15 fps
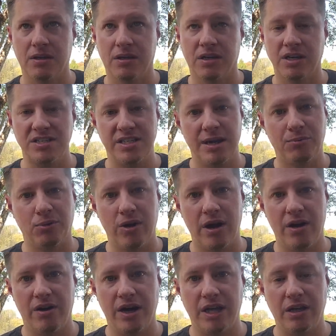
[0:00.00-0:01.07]

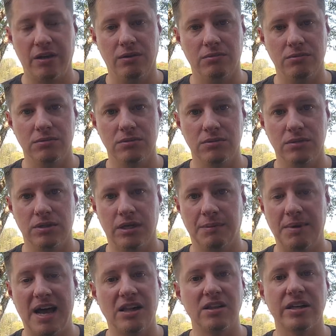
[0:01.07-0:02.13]
contemporary, um,
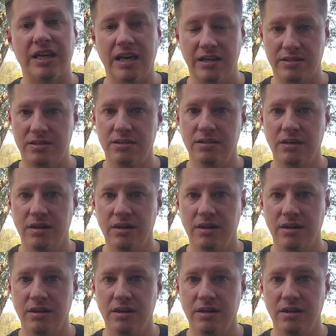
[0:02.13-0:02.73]
elegant